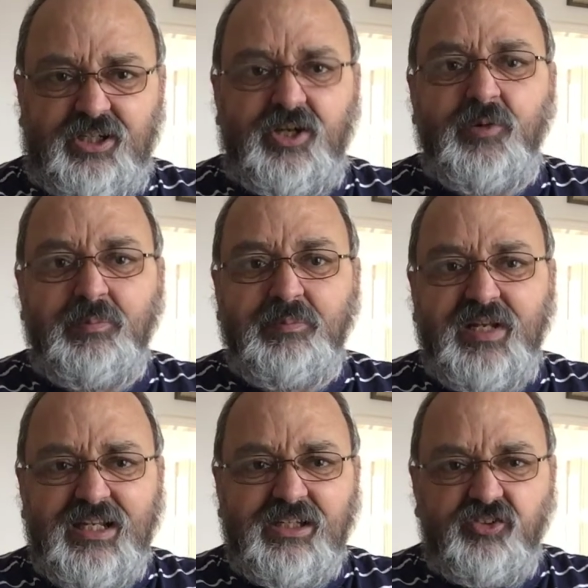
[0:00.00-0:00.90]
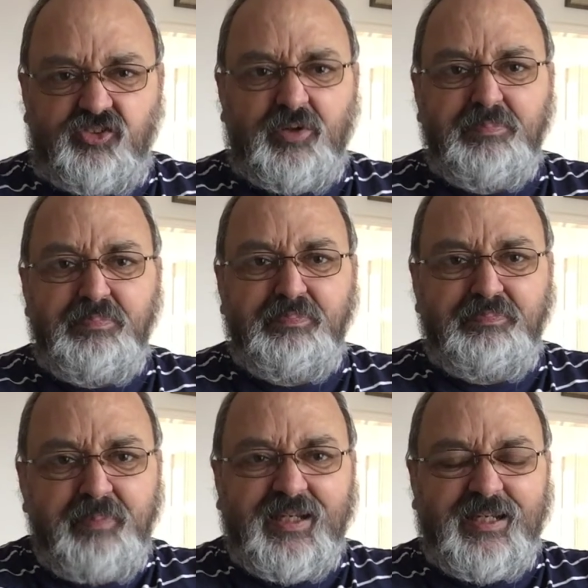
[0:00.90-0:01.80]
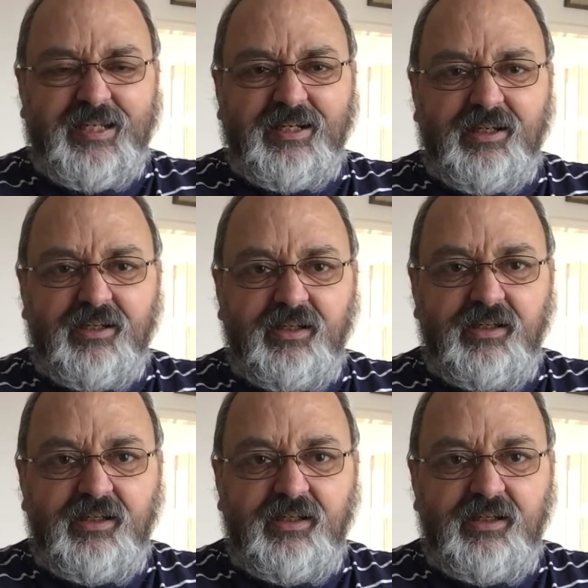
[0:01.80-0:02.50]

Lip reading: come into being.